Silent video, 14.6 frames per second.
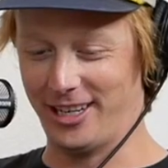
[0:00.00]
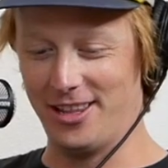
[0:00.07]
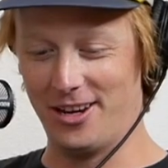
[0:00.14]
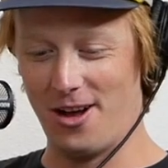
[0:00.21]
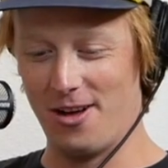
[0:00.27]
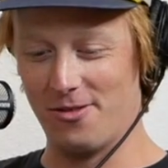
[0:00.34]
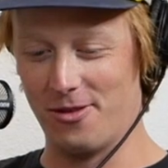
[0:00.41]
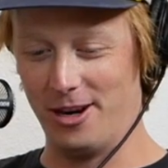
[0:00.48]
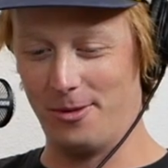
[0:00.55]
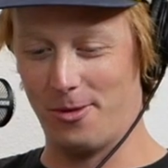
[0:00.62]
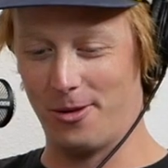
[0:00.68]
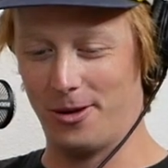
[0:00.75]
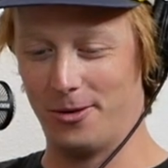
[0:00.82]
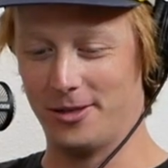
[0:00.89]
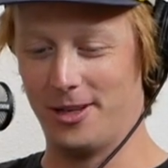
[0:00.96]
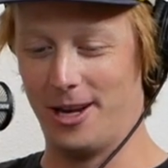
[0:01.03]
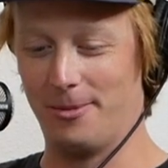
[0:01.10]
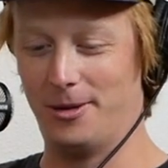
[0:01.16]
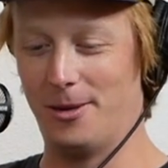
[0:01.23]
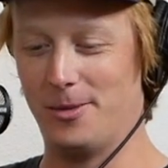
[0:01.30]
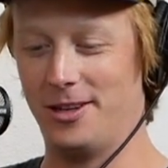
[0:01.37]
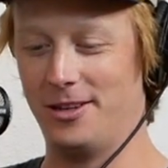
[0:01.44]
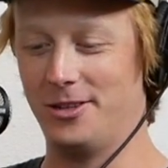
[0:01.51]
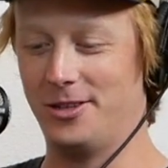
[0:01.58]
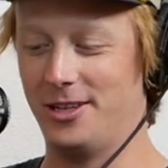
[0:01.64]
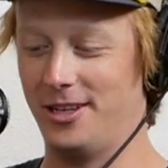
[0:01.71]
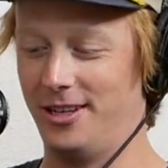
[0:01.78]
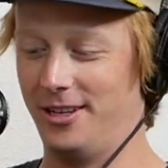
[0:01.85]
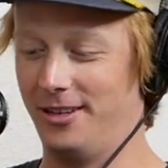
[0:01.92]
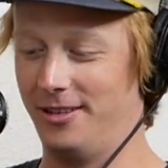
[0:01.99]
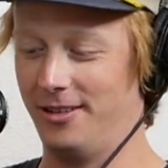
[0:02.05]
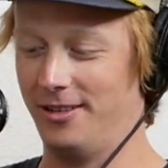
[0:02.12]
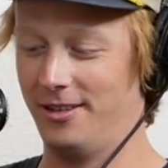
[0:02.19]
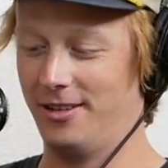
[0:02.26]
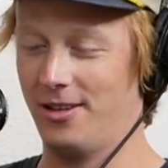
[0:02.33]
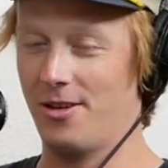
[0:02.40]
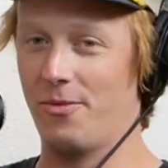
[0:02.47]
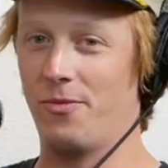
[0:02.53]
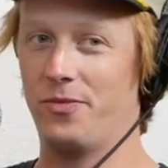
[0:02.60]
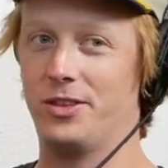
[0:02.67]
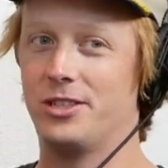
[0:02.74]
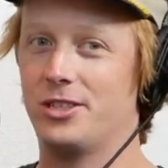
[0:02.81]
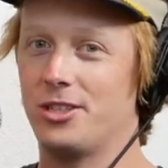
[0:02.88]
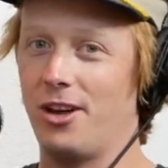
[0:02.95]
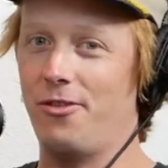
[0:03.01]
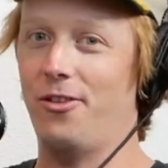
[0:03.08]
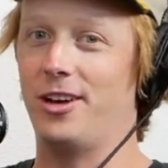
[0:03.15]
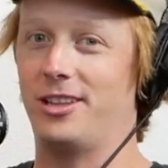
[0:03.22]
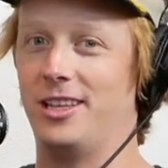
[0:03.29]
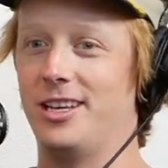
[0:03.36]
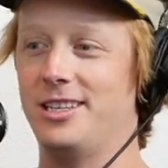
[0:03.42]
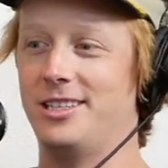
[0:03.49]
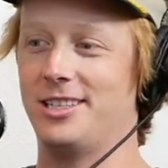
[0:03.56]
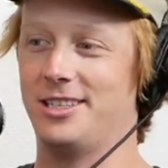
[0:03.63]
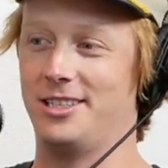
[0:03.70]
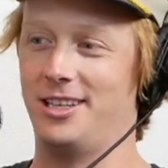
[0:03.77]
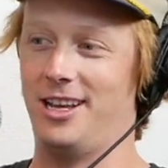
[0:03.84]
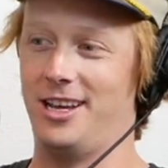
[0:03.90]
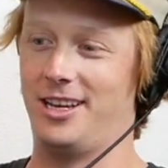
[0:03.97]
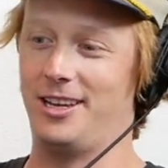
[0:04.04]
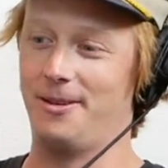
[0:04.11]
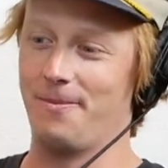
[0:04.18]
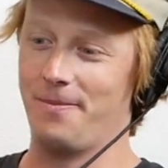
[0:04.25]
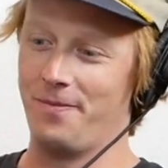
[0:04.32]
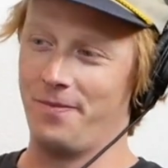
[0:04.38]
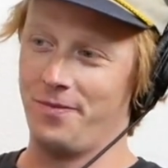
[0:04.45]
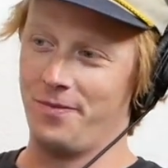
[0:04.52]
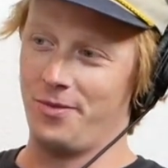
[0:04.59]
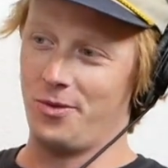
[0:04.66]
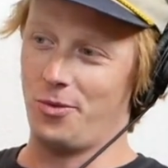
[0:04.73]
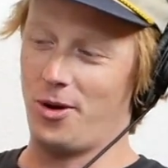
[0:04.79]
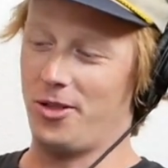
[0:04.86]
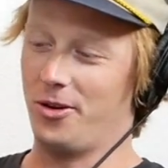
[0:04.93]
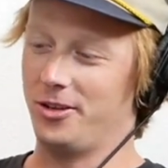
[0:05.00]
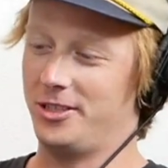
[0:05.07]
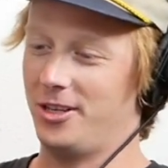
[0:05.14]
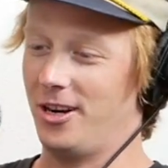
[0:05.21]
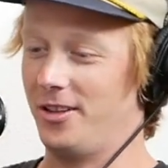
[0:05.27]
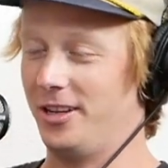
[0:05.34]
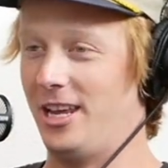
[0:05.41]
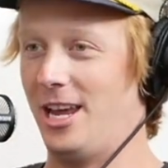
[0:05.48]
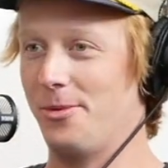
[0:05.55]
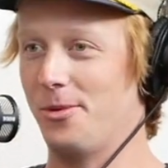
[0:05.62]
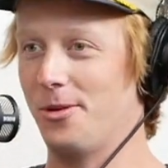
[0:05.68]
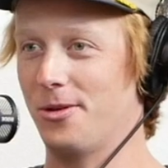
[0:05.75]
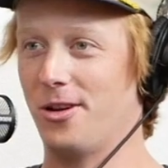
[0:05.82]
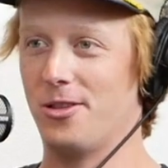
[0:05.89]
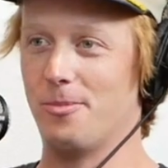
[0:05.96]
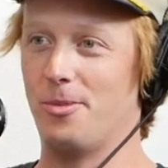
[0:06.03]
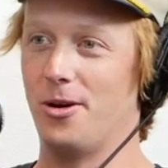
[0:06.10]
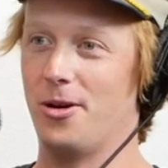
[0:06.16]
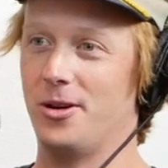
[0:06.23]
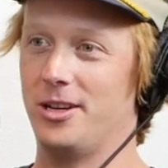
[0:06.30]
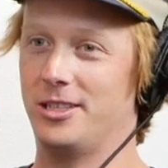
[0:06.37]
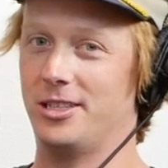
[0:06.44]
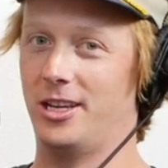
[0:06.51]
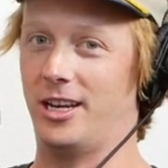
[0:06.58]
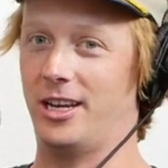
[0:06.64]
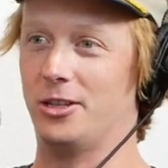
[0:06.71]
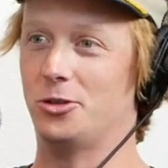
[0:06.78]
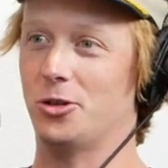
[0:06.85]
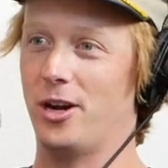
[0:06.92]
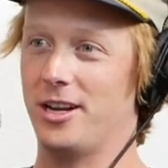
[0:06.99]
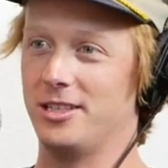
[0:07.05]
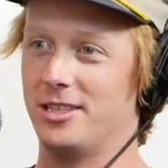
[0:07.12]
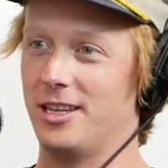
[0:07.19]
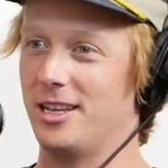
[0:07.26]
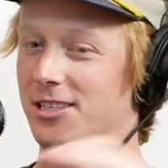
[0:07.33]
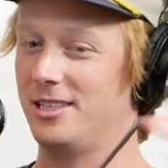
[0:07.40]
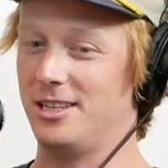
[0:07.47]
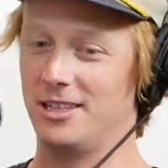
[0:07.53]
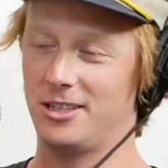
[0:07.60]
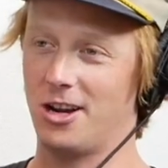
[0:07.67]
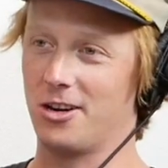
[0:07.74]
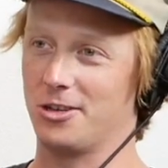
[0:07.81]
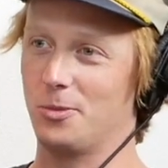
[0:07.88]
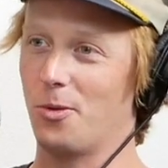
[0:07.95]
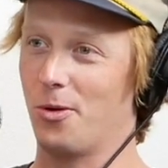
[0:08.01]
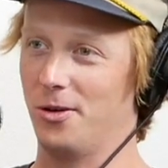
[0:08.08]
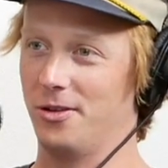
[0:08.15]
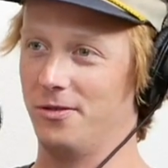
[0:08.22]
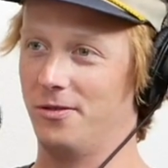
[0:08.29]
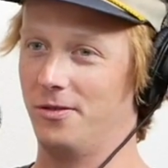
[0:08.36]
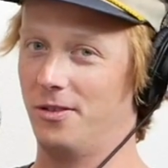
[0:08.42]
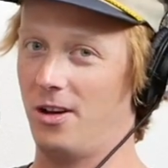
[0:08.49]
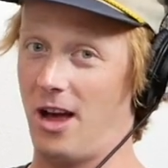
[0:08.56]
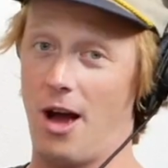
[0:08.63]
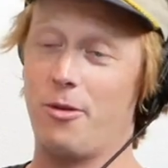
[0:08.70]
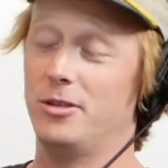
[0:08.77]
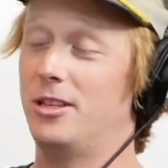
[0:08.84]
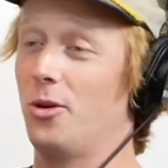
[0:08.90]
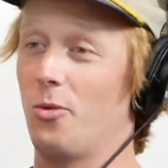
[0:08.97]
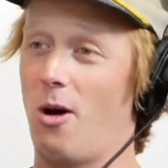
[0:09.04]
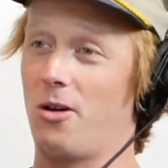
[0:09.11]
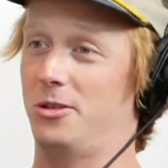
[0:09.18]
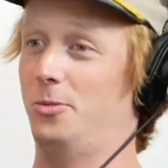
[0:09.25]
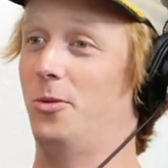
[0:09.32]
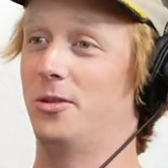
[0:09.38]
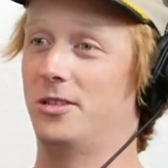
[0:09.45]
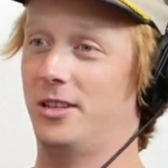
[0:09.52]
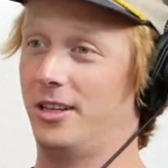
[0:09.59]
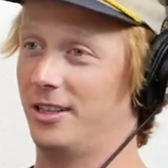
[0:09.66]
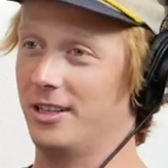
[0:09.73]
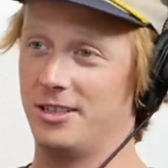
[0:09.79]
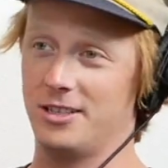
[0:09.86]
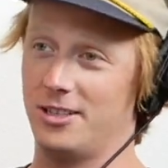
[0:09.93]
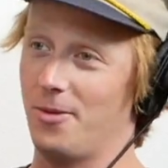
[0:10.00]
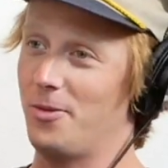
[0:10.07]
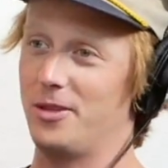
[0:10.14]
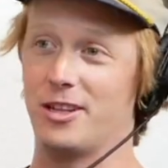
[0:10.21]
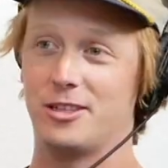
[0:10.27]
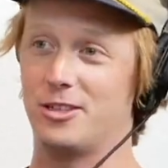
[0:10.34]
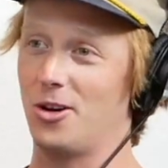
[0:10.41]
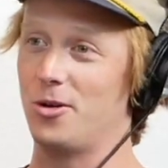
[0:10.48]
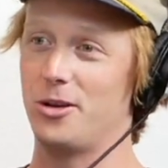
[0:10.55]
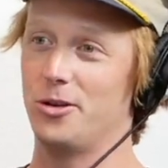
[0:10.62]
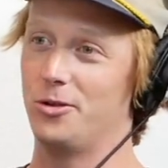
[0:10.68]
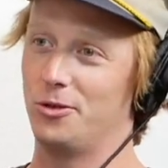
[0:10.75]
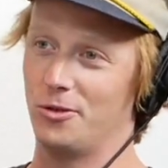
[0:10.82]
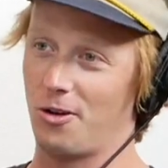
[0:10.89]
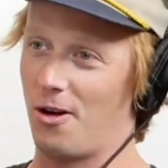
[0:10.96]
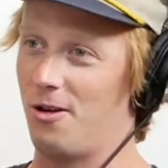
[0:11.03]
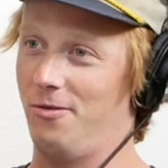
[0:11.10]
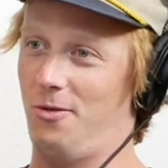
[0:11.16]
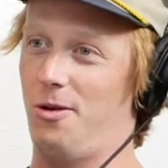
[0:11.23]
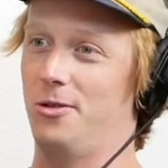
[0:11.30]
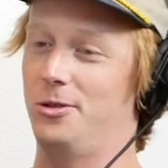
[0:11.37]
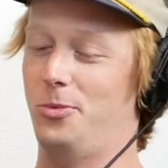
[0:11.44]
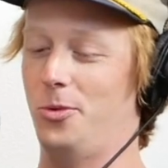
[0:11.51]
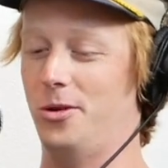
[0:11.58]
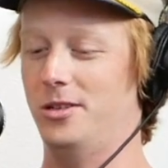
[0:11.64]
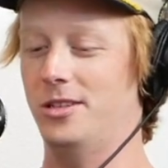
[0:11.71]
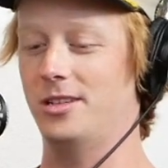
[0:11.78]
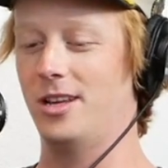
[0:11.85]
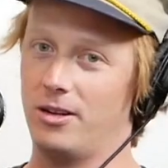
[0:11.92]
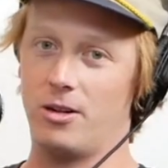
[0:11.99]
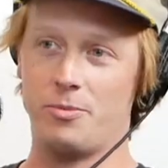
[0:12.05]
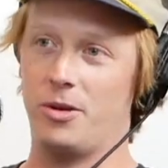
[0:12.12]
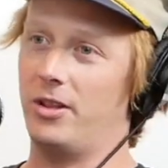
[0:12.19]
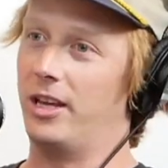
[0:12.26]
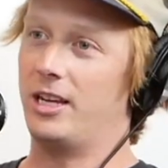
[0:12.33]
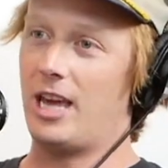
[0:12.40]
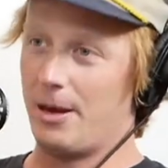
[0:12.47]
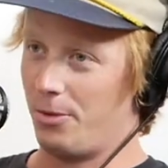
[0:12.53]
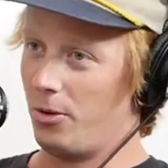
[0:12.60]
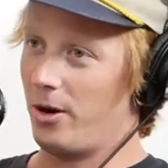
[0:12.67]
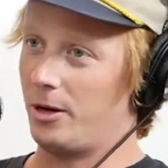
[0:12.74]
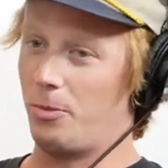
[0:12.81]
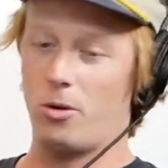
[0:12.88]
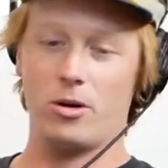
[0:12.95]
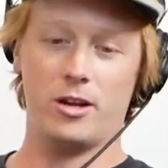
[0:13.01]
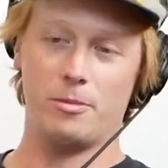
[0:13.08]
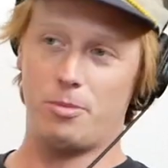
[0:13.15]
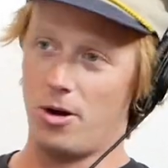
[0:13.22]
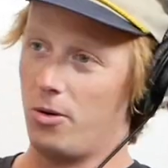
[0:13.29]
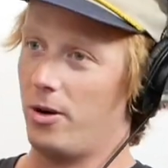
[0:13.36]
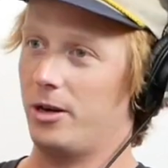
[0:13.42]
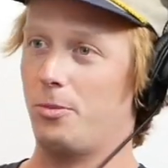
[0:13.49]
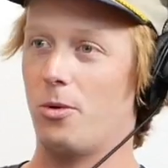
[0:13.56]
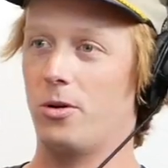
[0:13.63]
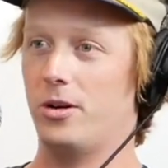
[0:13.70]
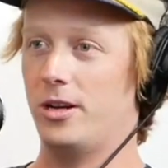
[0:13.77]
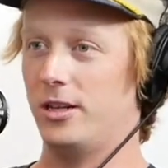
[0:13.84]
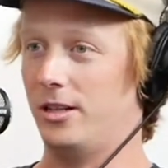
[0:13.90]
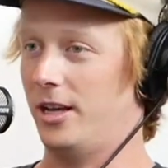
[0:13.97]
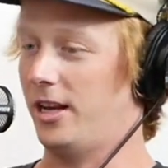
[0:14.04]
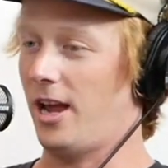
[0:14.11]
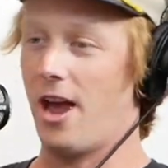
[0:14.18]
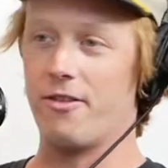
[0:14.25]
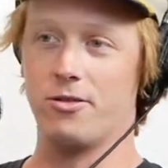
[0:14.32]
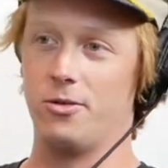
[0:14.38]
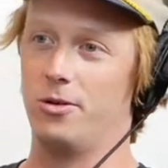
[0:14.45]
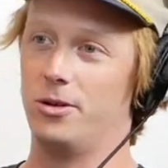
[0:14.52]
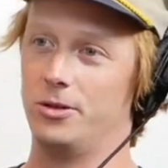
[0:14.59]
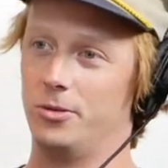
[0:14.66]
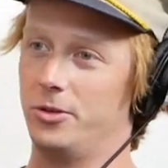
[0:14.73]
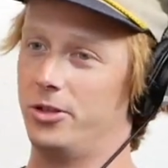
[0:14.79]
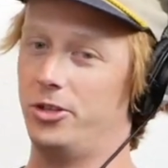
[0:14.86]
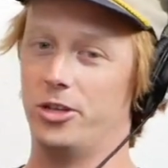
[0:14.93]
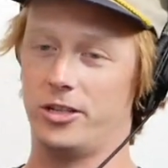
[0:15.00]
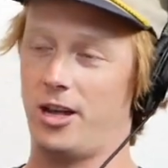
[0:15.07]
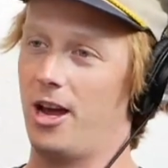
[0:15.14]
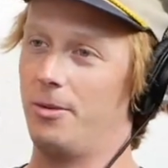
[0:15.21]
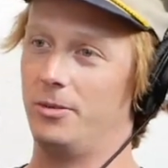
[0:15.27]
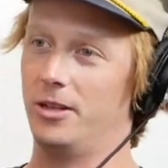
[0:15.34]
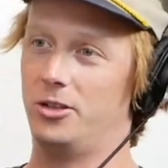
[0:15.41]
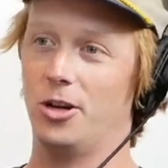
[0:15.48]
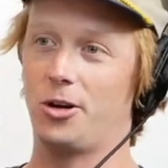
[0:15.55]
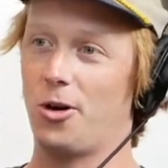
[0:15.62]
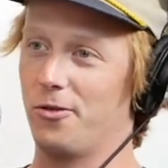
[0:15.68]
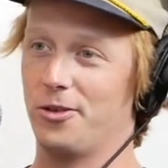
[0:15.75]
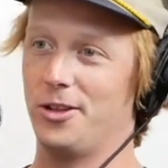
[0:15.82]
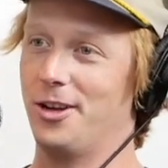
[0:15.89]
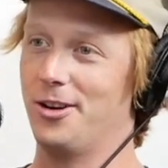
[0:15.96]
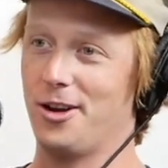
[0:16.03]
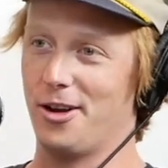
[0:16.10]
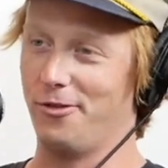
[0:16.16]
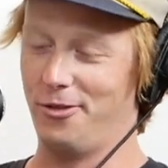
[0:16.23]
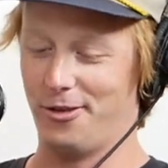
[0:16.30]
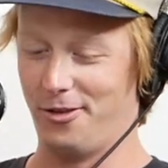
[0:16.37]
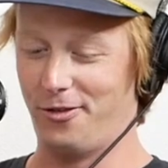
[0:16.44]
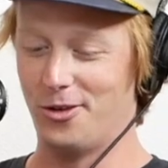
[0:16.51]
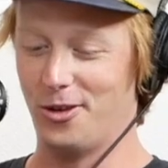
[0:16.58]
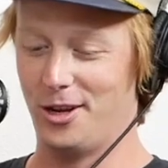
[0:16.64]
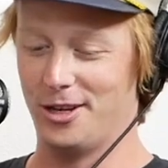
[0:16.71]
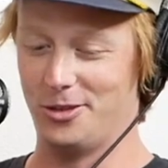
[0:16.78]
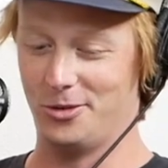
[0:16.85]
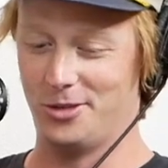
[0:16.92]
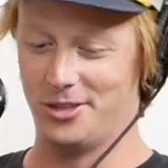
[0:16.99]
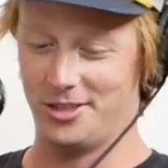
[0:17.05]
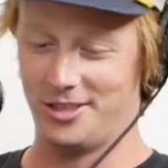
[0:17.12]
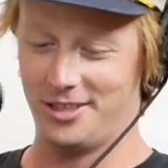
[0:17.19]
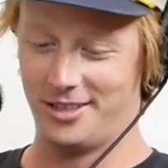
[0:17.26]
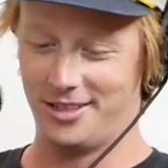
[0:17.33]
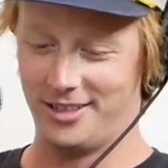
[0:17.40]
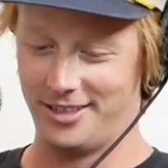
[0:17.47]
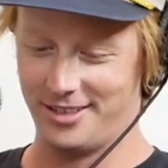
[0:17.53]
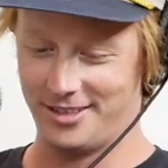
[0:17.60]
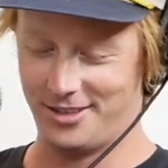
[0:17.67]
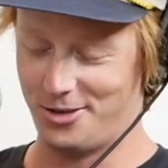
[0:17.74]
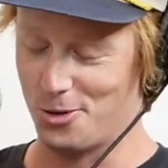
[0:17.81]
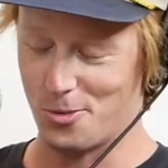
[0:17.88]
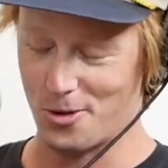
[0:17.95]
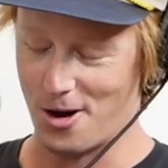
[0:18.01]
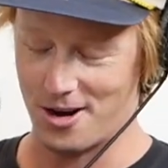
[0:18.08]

I think all wakeboarding was hyped. I mean, you see stuff like this is like whether it's done on the cable or on the boat, it's like it transcends the entire sport of I would say water sports. Like this mm. is something mm. that's so huge for all of water sports. Yeah. But like cable wakeboarding, boat wakeboarding, like everyone was just hyped. It took over yeah. the internet for a few days, which is super yeah,